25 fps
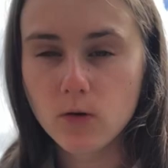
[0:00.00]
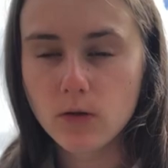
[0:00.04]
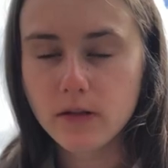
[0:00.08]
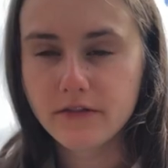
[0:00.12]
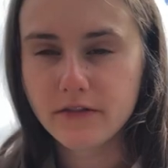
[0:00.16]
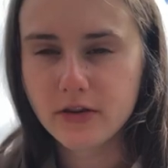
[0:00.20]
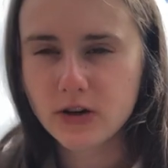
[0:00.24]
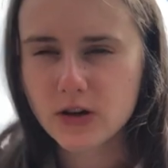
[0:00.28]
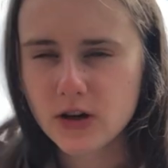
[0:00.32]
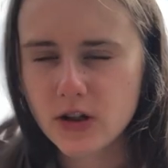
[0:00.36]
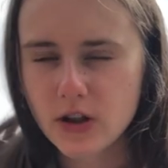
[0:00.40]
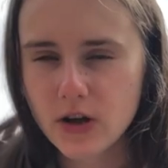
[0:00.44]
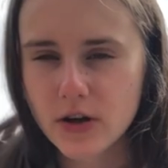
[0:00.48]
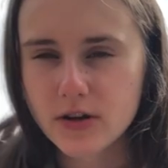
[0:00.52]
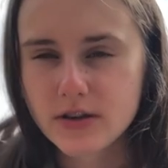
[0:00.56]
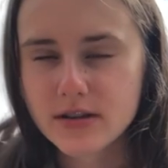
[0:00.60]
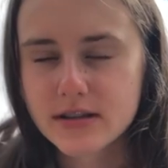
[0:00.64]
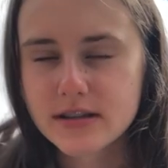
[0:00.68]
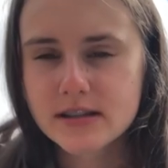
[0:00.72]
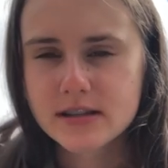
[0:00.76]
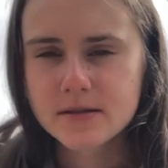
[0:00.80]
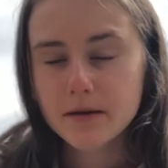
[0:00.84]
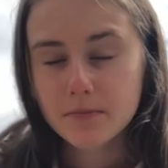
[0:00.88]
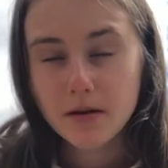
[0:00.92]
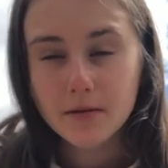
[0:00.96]
all of your
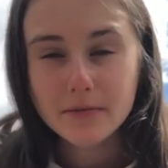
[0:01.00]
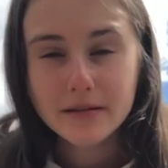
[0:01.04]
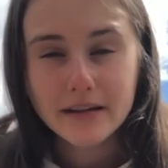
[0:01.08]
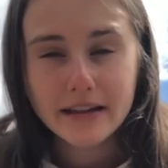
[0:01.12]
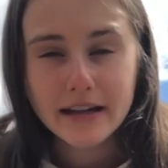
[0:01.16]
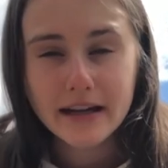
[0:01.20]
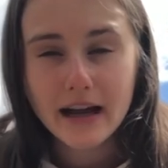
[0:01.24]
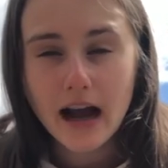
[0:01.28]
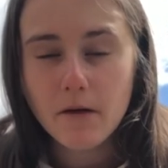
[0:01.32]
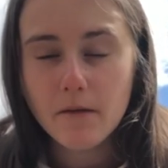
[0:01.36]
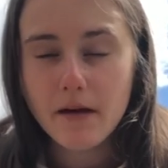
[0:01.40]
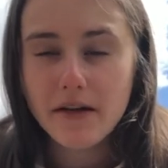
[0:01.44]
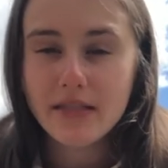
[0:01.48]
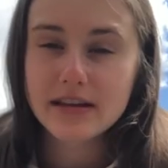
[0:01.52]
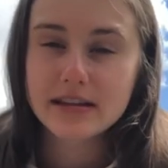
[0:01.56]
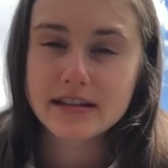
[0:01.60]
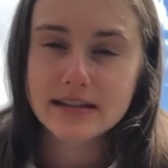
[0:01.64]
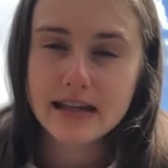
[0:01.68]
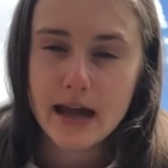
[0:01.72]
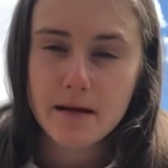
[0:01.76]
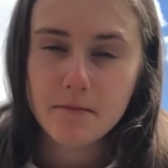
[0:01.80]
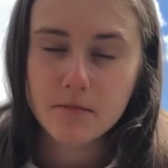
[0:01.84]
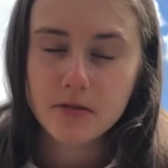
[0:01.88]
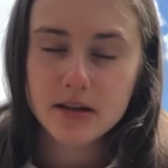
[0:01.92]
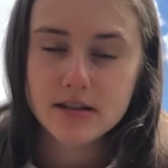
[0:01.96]
clothes? You probably think I wear the
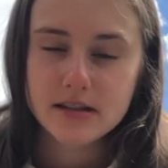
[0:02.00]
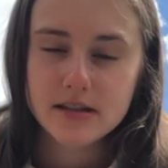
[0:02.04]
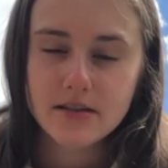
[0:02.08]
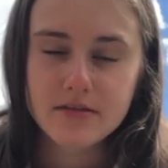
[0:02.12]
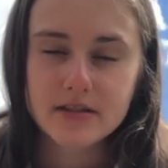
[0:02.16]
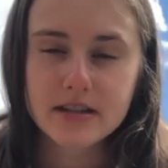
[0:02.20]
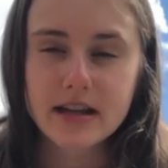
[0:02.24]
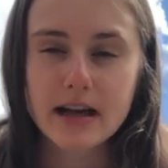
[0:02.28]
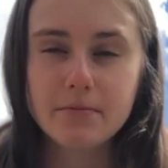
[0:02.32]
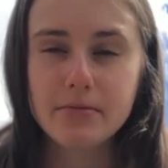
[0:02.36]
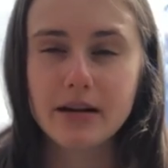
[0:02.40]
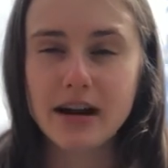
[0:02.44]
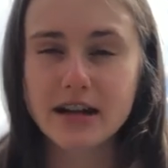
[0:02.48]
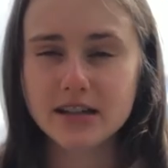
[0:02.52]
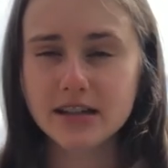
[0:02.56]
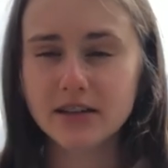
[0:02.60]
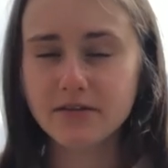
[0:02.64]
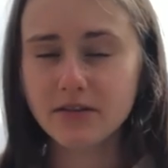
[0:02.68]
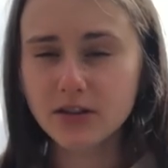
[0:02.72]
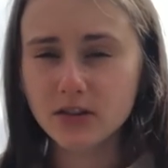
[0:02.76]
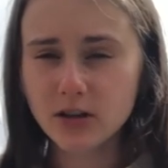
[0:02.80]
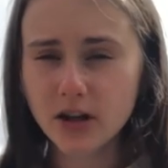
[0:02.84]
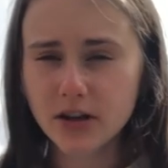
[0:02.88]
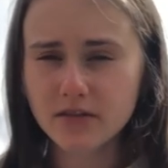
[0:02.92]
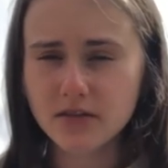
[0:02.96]
same clothes every day, but I
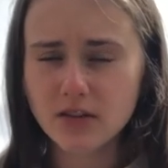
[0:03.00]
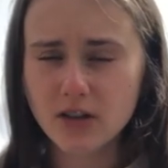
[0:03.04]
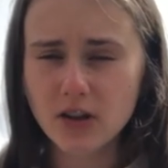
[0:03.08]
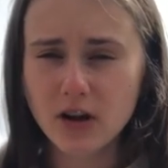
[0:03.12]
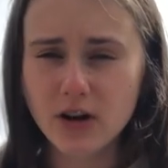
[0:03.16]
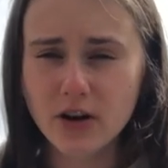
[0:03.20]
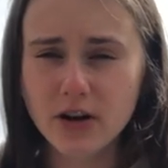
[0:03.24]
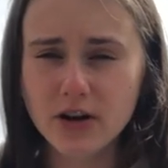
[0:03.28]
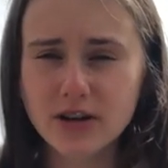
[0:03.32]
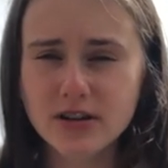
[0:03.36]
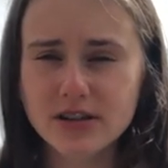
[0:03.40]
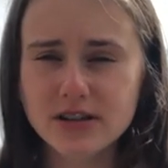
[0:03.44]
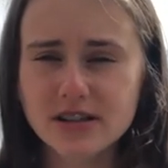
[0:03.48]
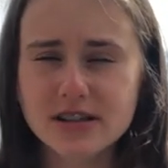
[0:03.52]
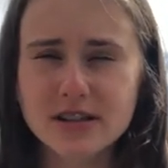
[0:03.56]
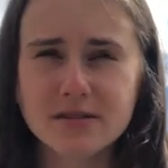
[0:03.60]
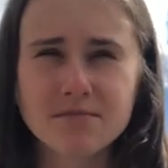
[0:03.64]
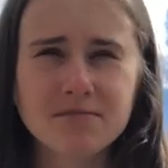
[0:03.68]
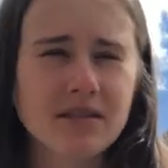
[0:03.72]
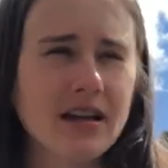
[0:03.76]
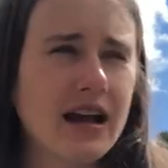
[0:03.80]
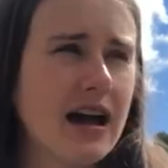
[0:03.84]
actually have a lot of clothes.